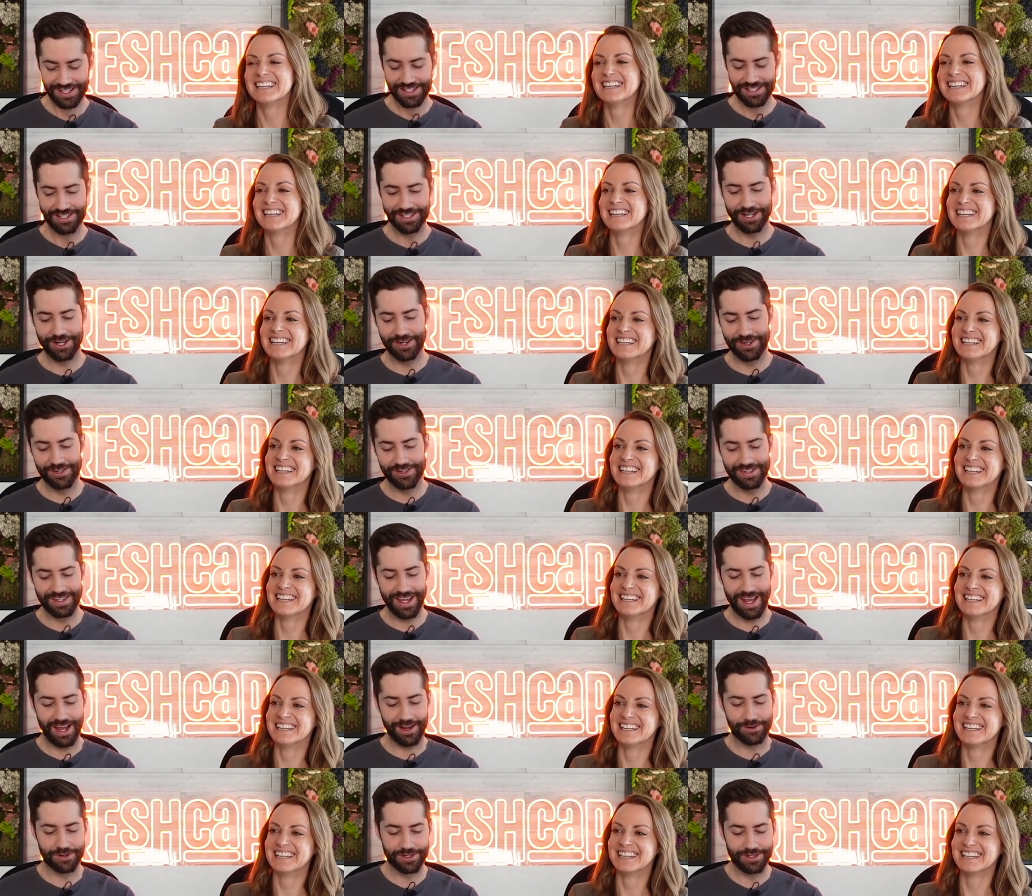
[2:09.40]
Speaker 1: So
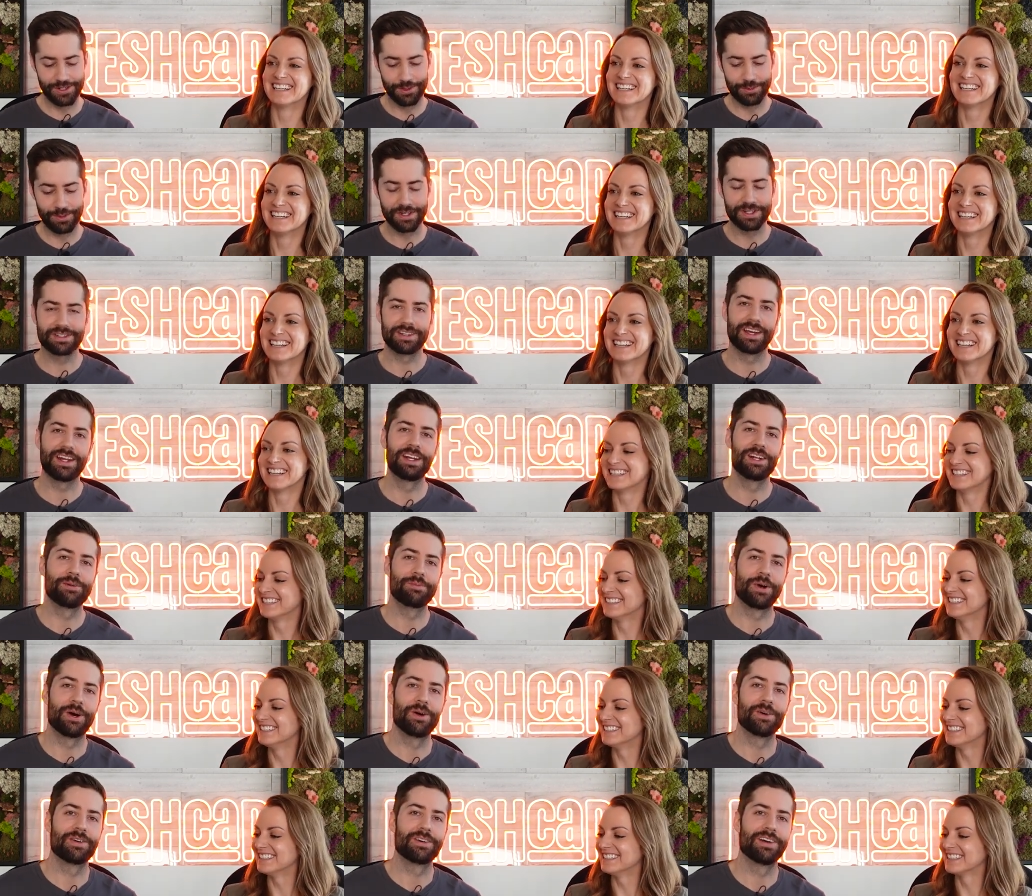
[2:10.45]
yeah, we're super excited
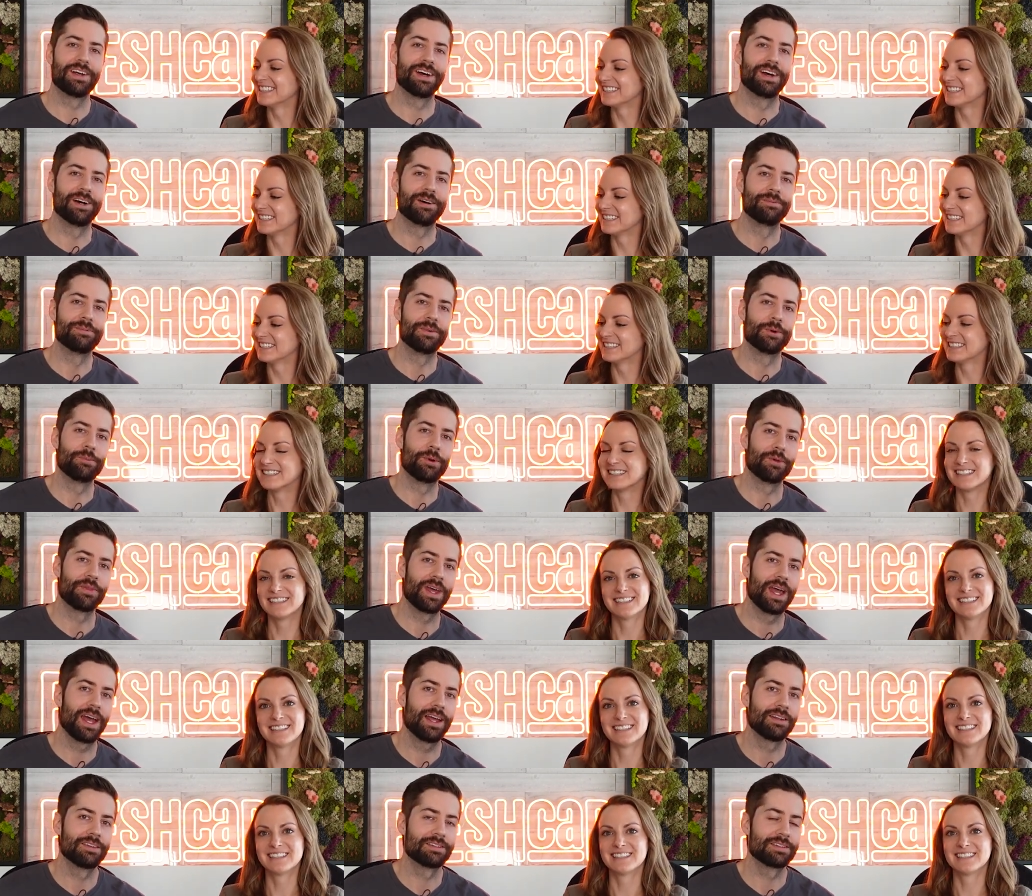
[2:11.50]
about um about
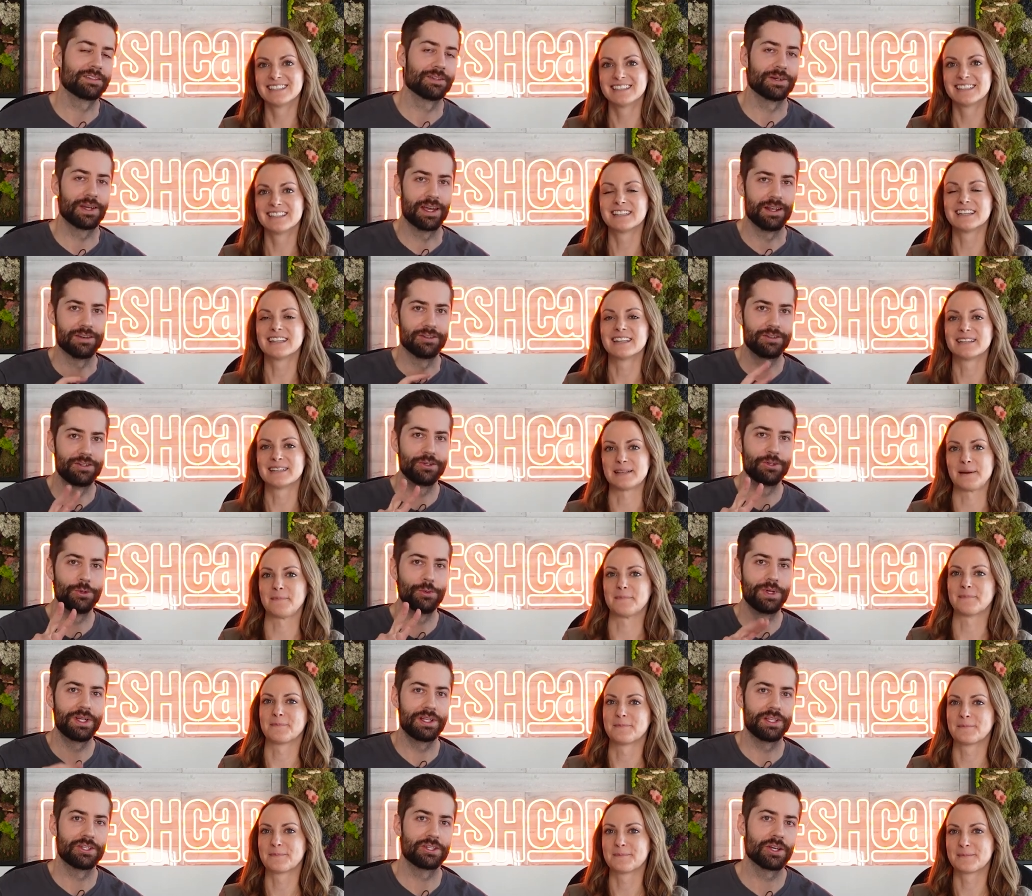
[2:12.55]
that. So again, two
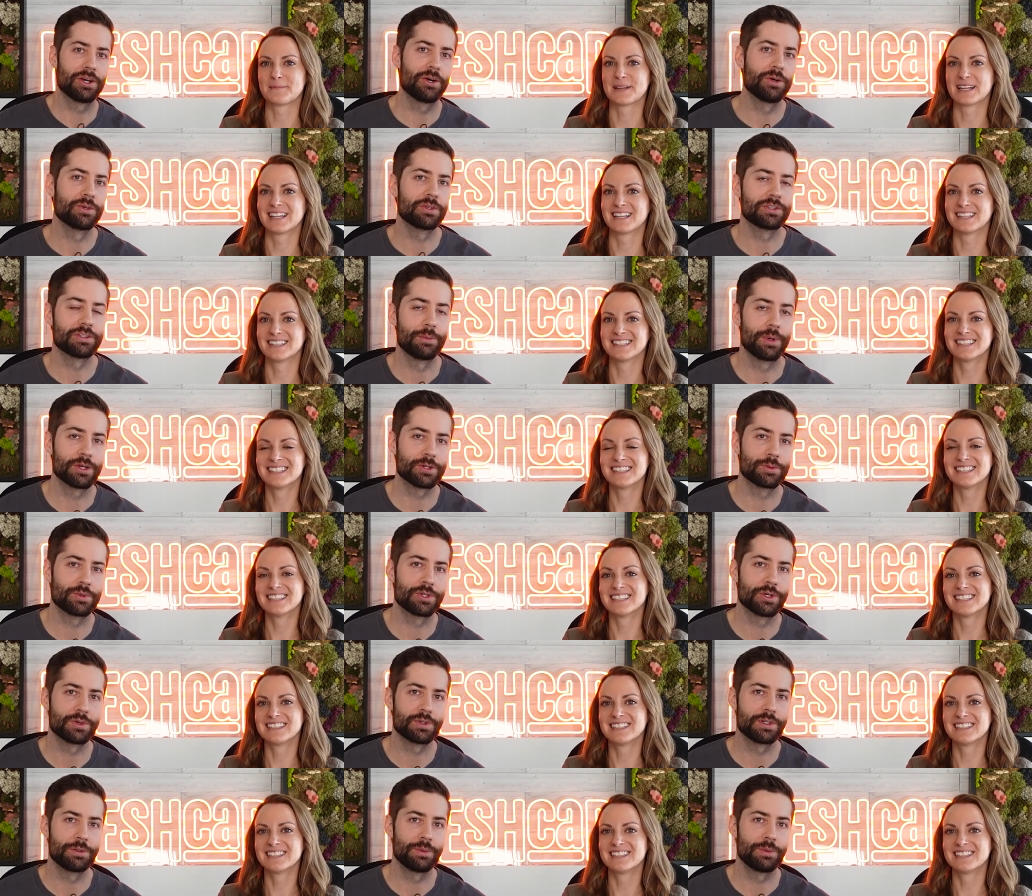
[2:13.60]
new weekly shows. The Mushroom Show is